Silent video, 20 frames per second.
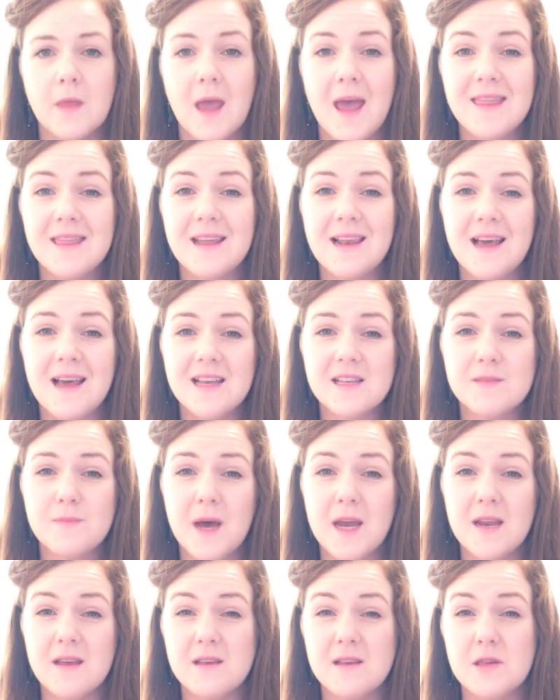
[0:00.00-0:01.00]
And the last
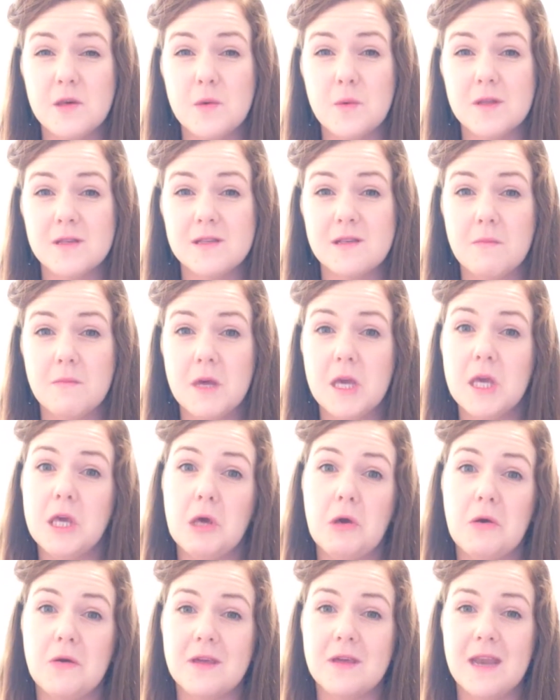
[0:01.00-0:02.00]
part is you want something
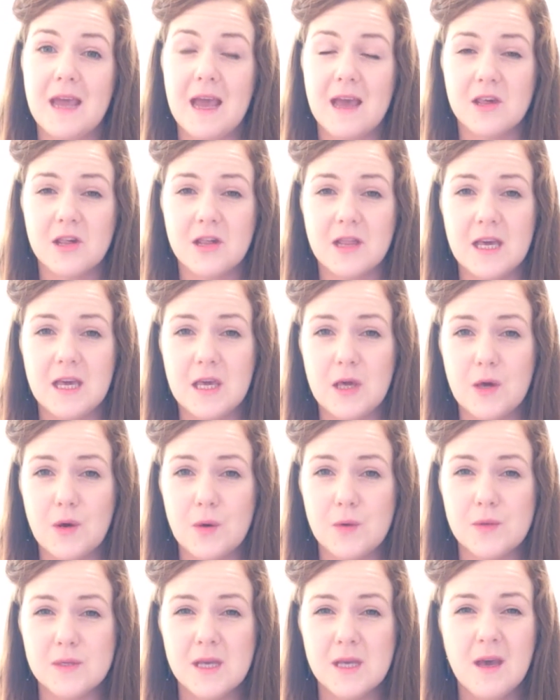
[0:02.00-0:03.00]
you can actually
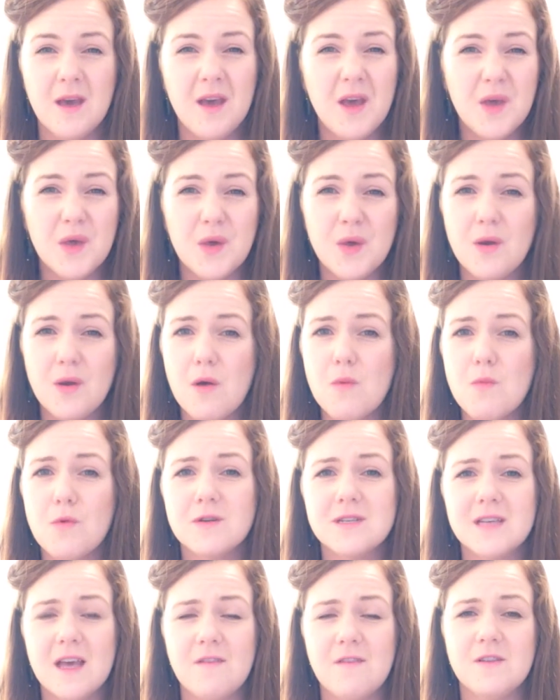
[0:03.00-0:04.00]
use. You don't
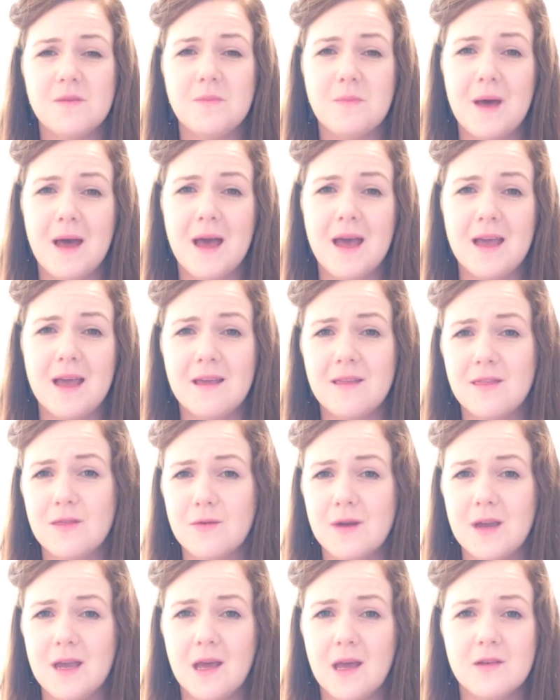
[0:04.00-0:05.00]
want to have to pay
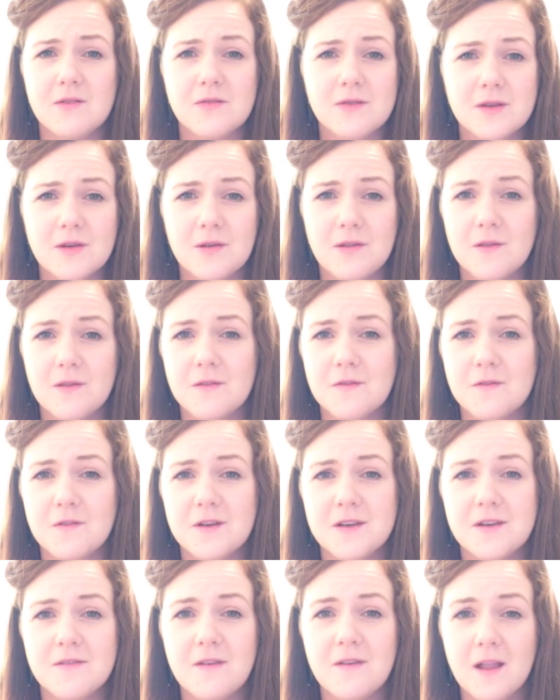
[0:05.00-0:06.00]
$300 for
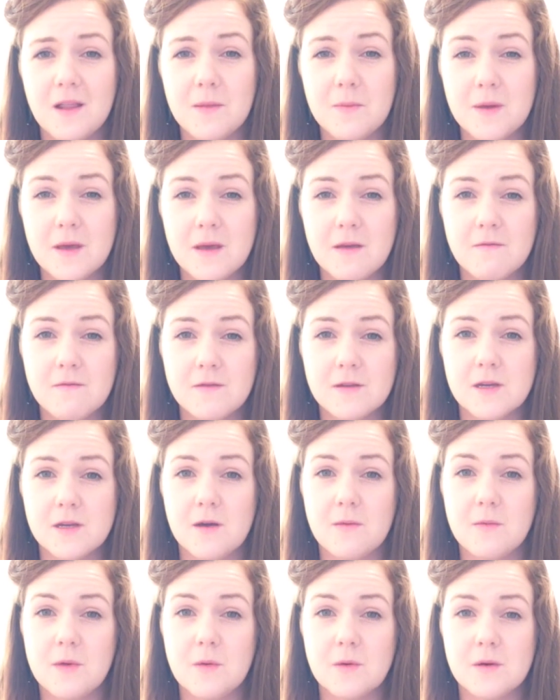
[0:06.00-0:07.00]
a developer every
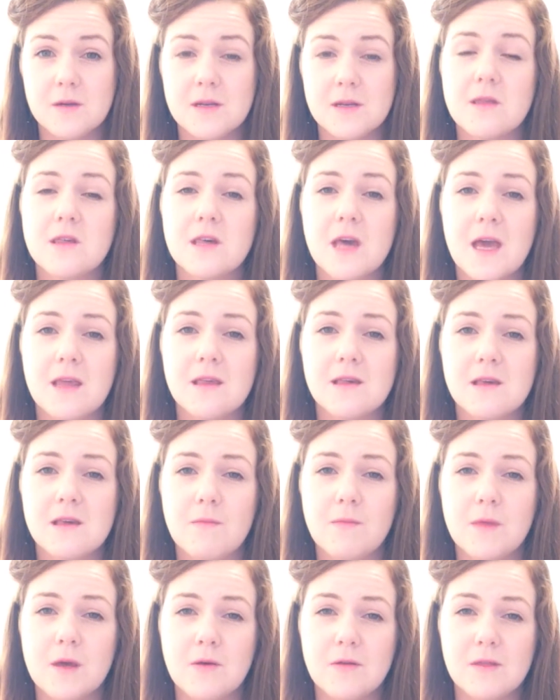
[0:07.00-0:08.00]
time you want to change
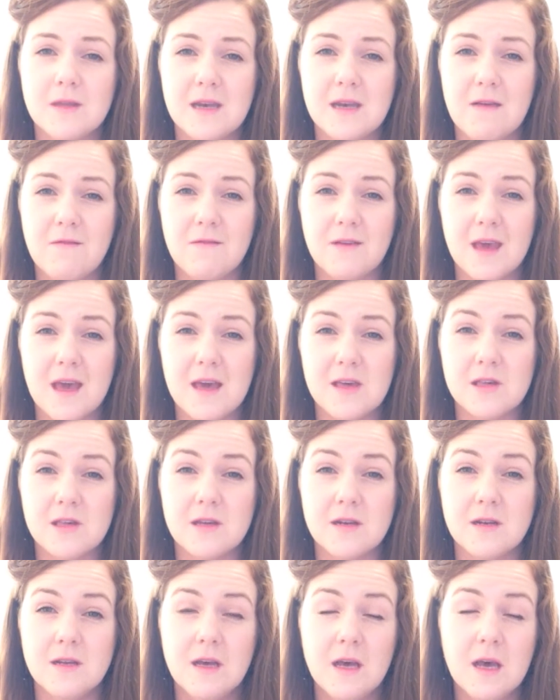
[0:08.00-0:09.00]
something on the navigation.